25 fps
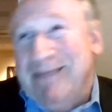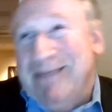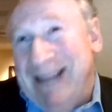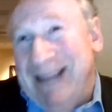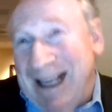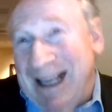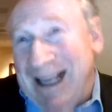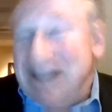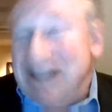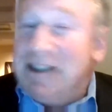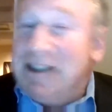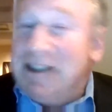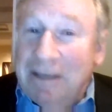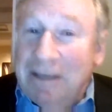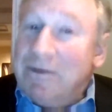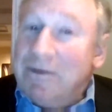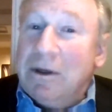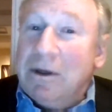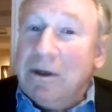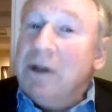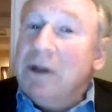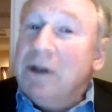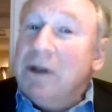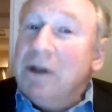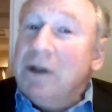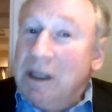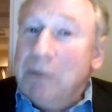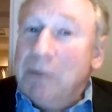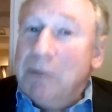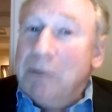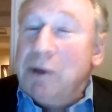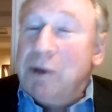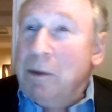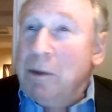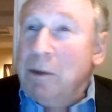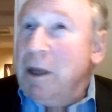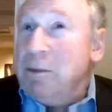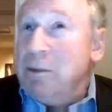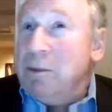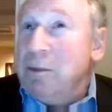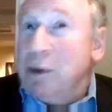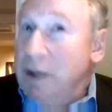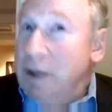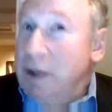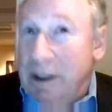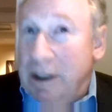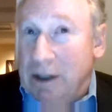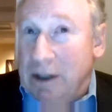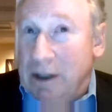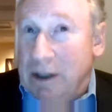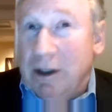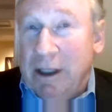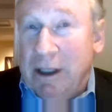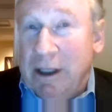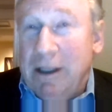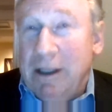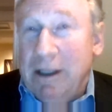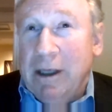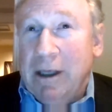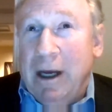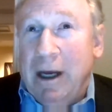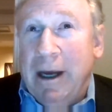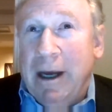That's difficult to implement politically.